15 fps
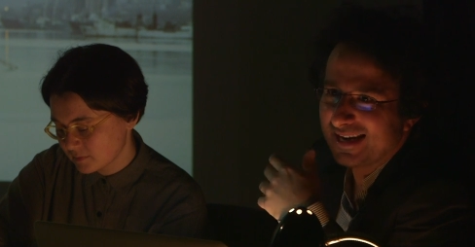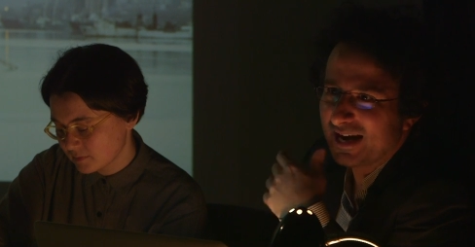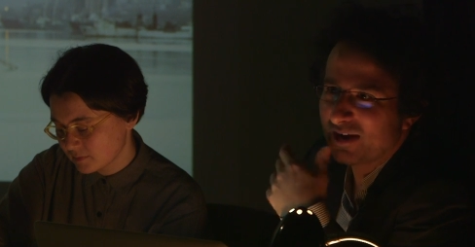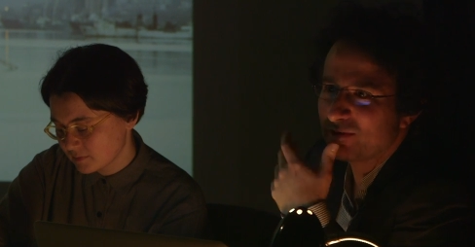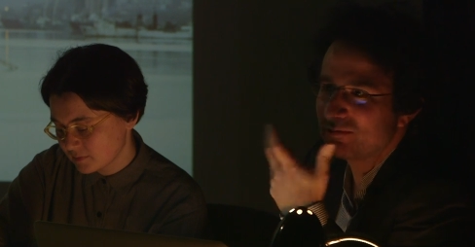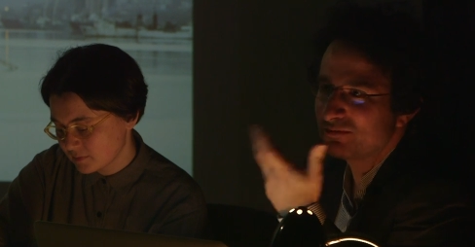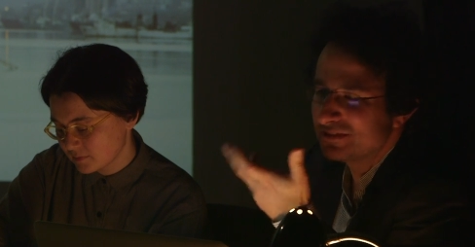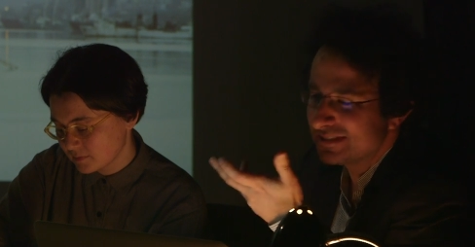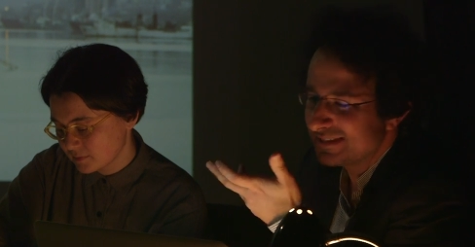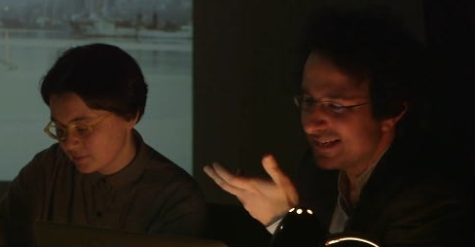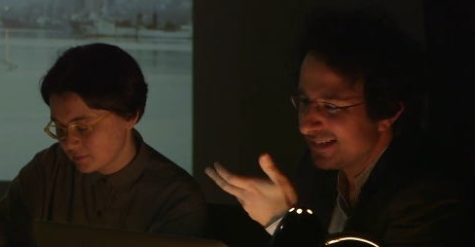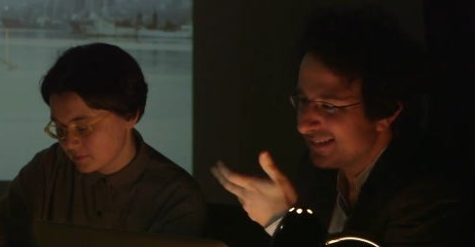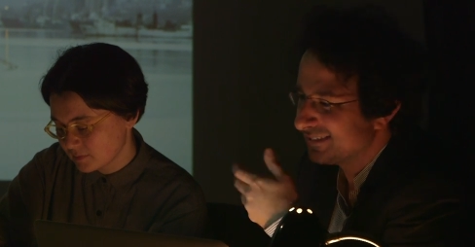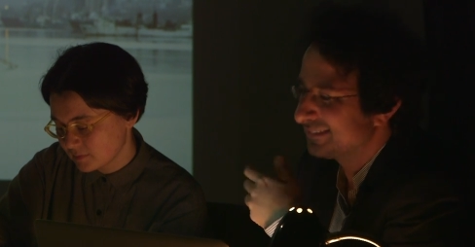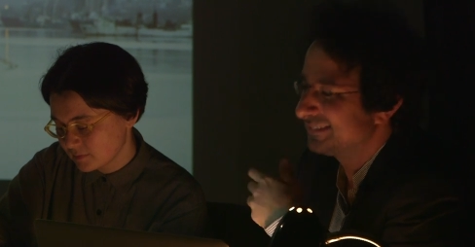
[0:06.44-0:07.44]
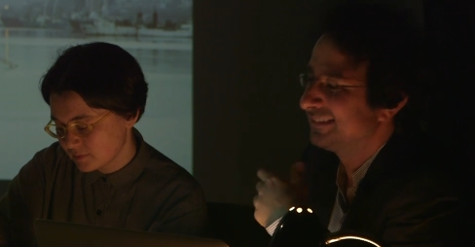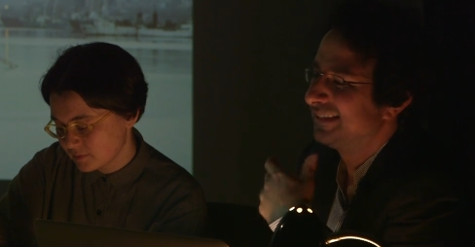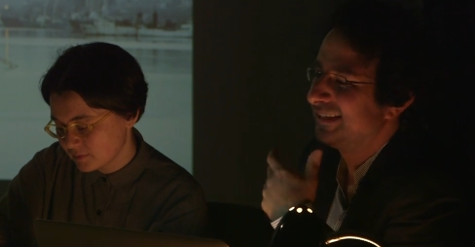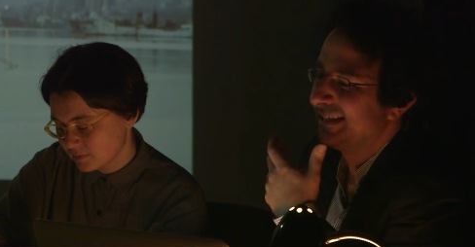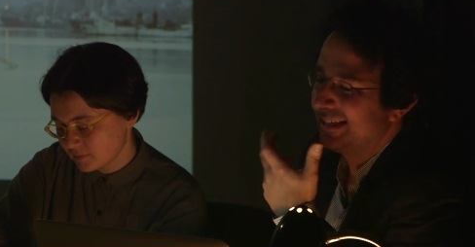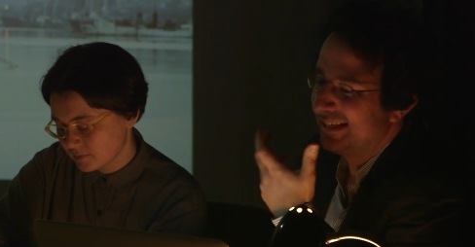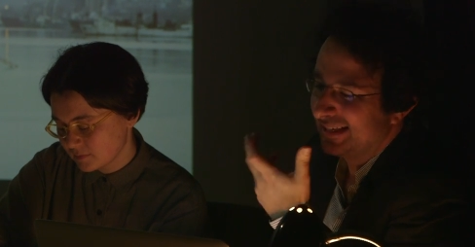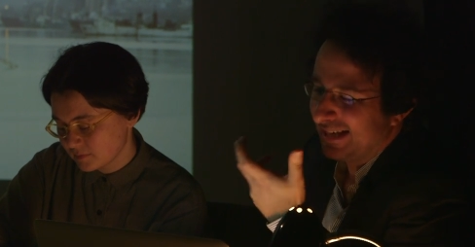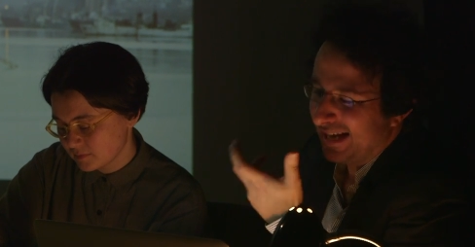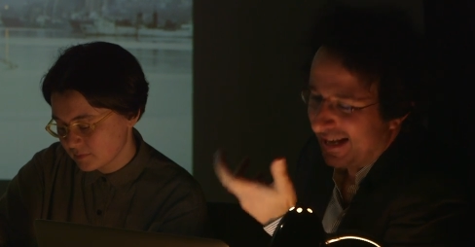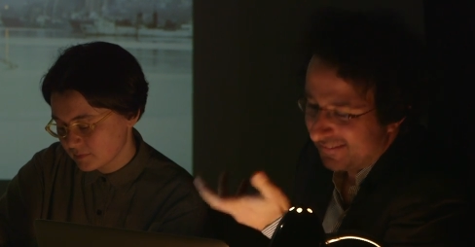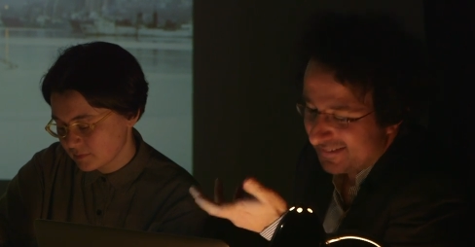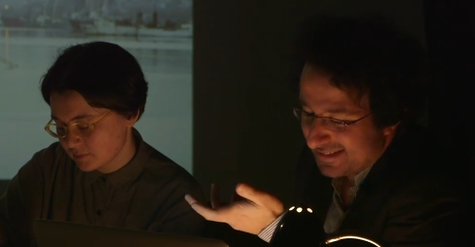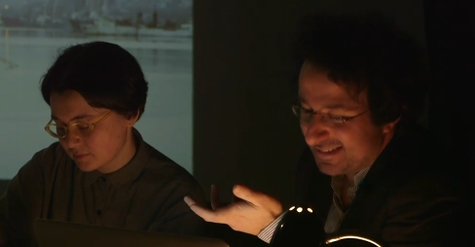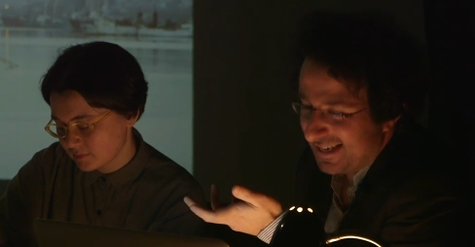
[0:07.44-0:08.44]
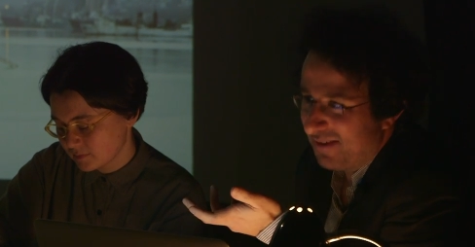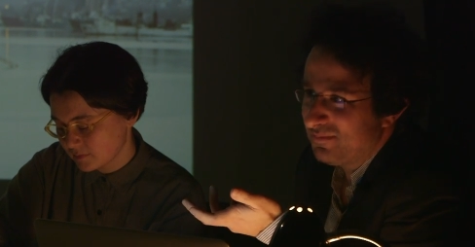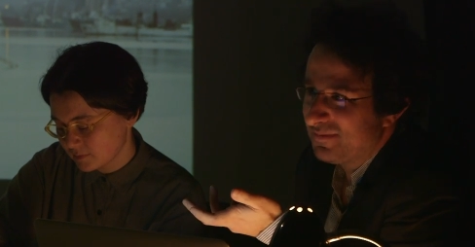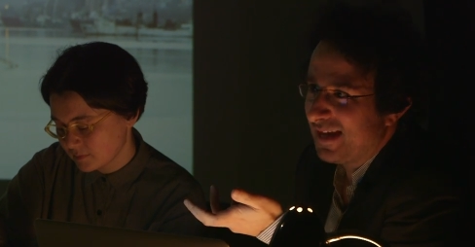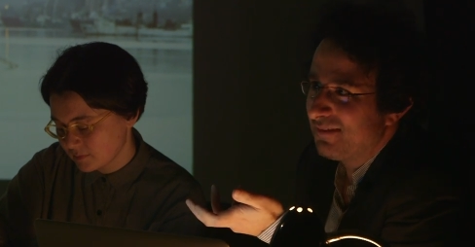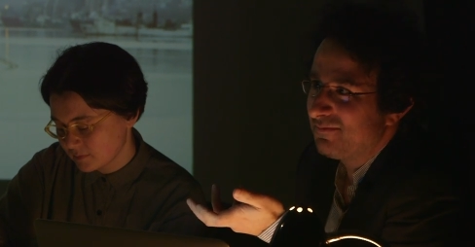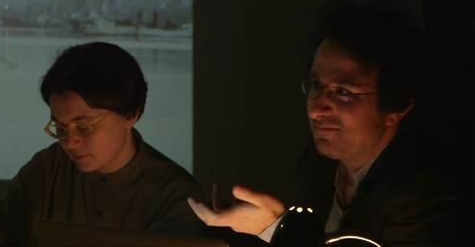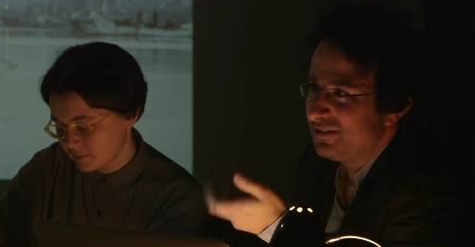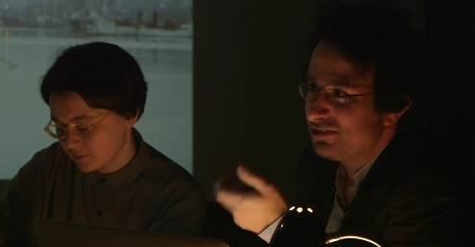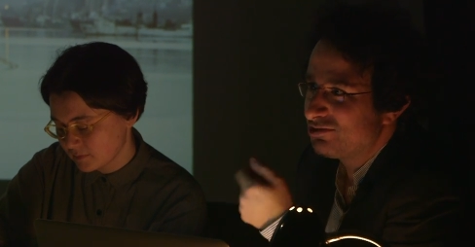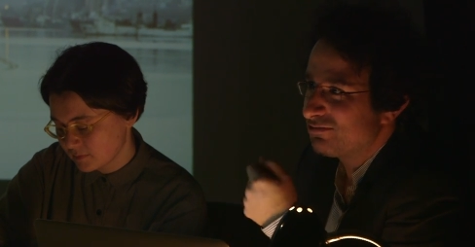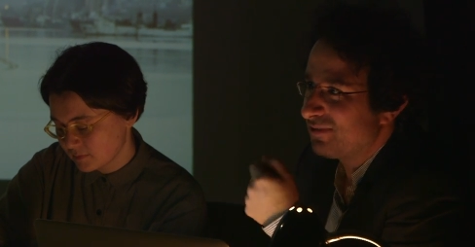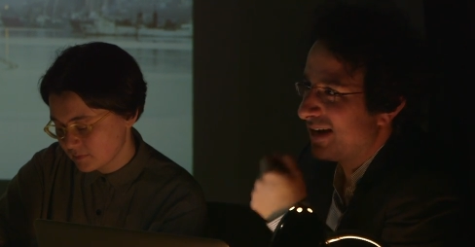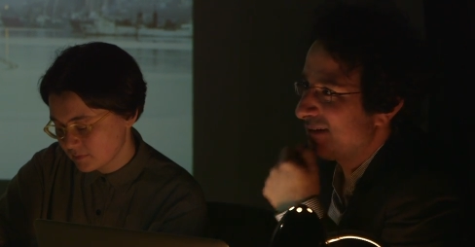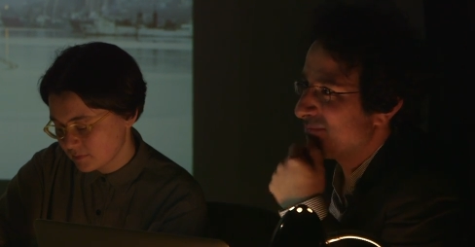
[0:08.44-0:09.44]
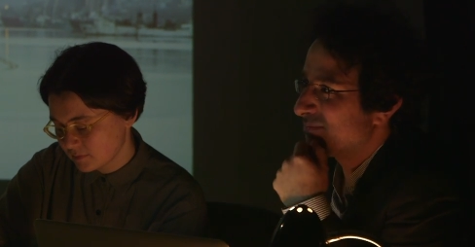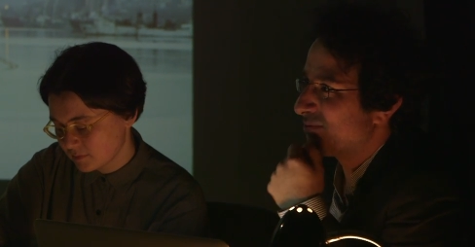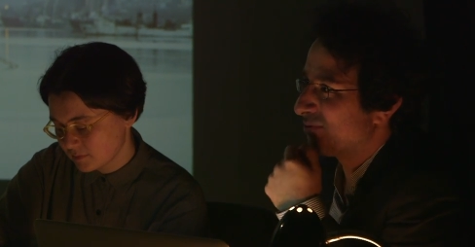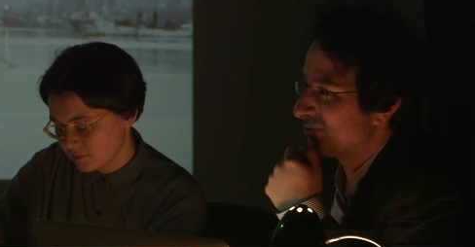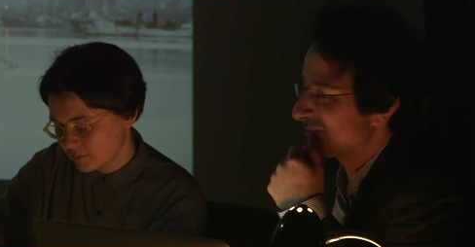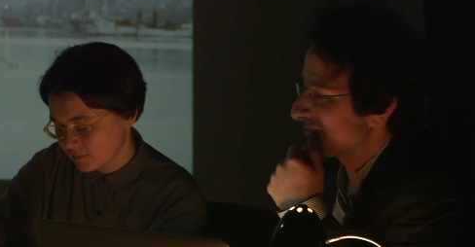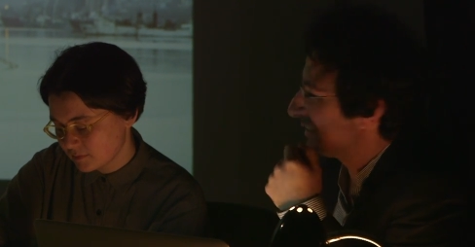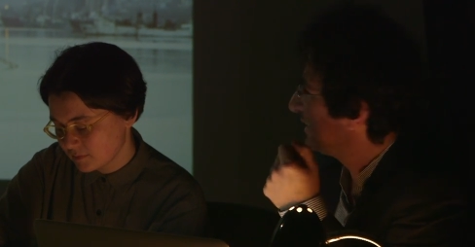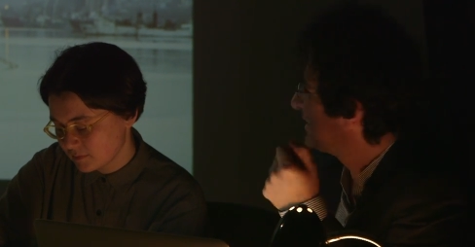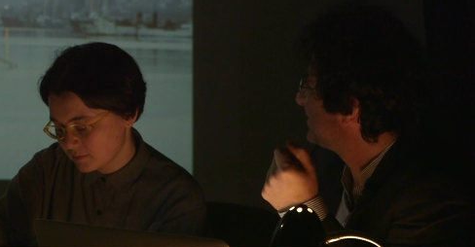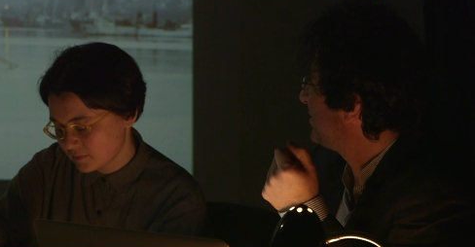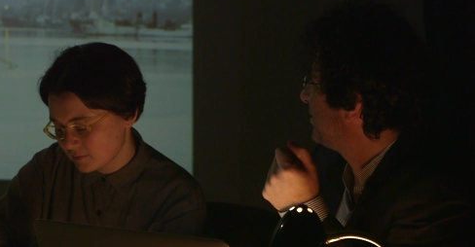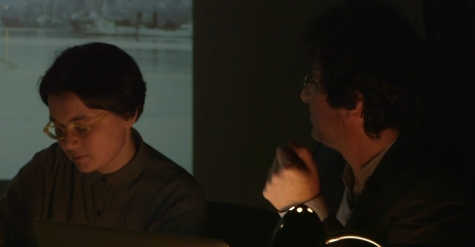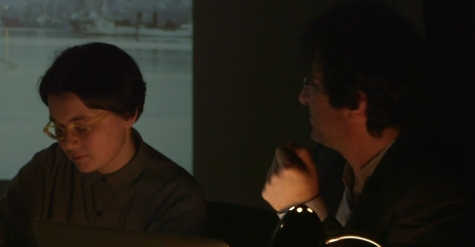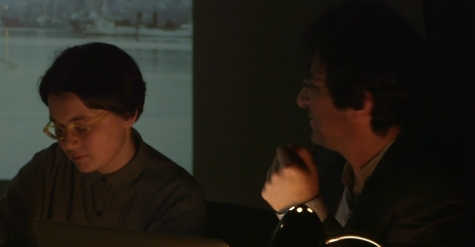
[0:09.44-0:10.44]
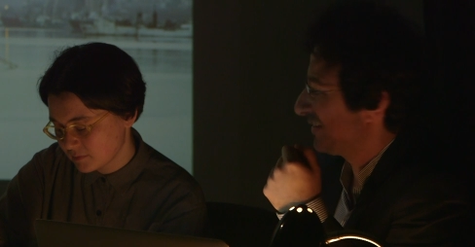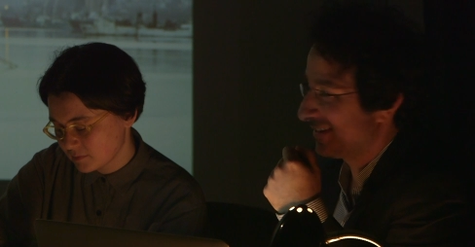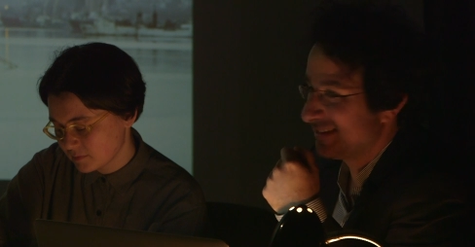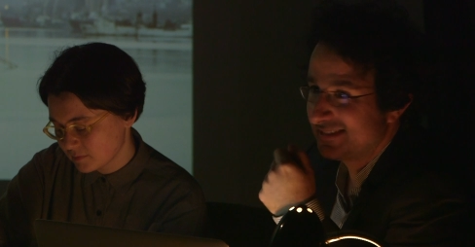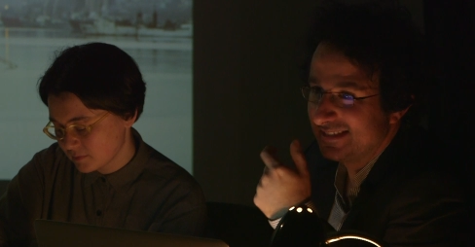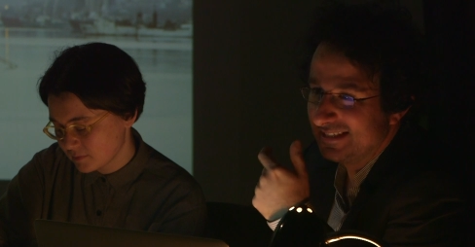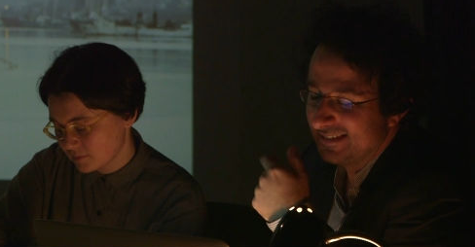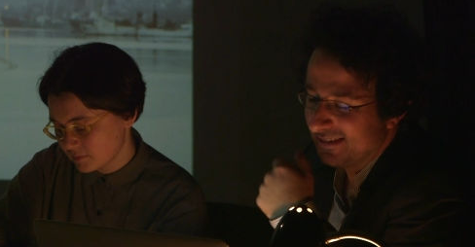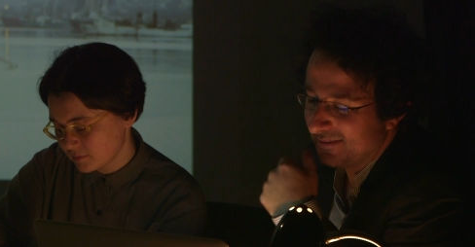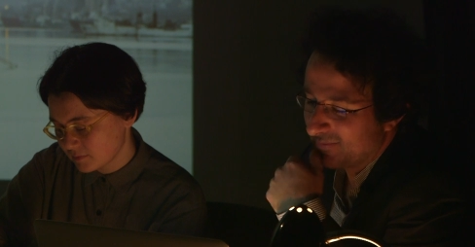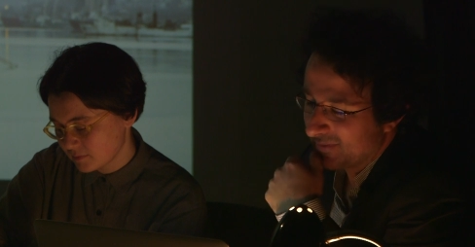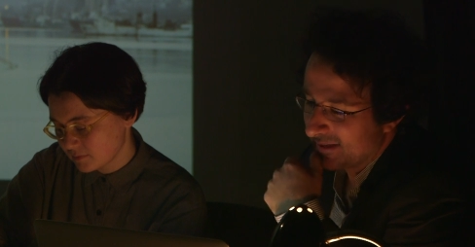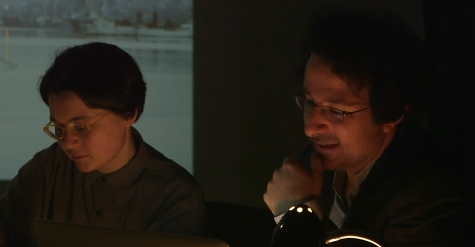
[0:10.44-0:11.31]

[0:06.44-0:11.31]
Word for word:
Speaker 1: an acoustic, at the same time visual portrait of the city.